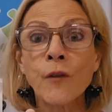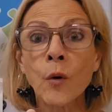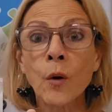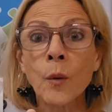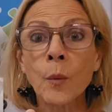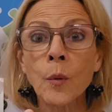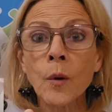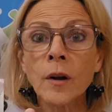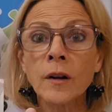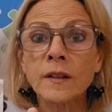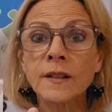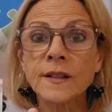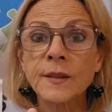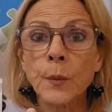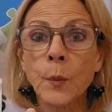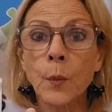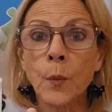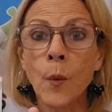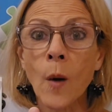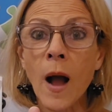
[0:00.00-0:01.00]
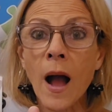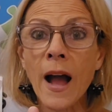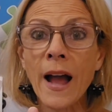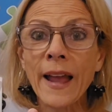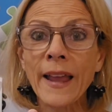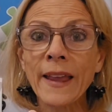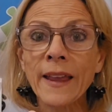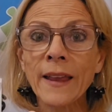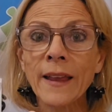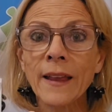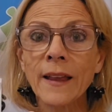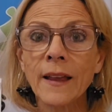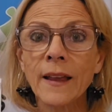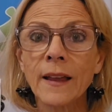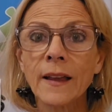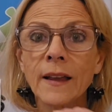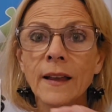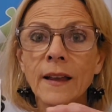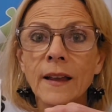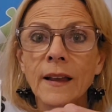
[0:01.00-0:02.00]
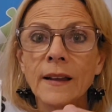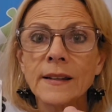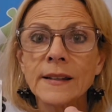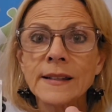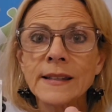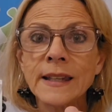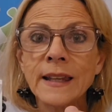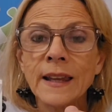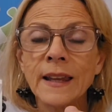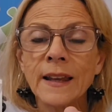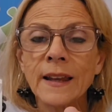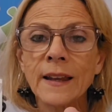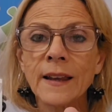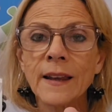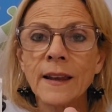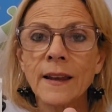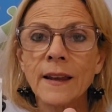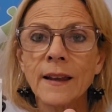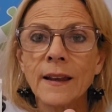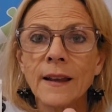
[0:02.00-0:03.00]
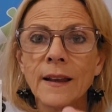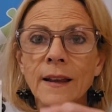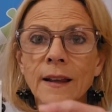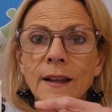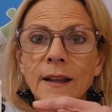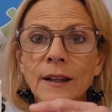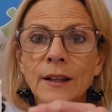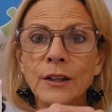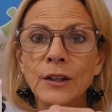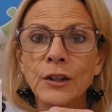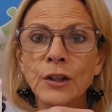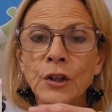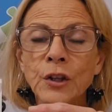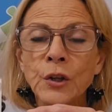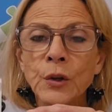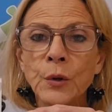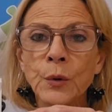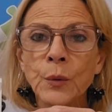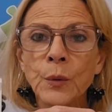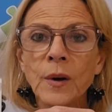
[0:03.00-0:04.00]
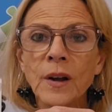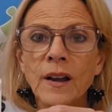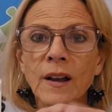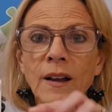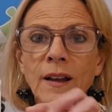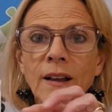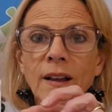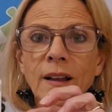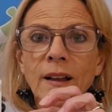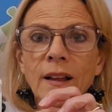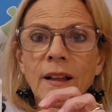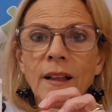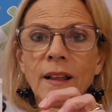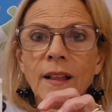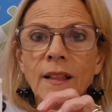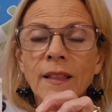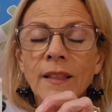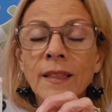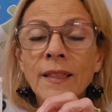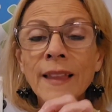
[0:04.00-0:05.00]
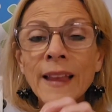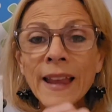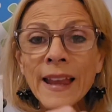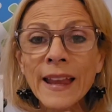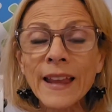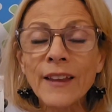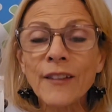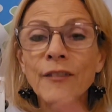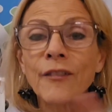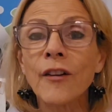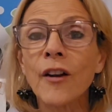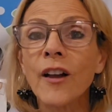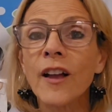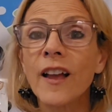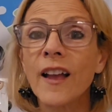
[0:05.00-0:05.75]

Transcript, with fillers: Four words. Why did you leave?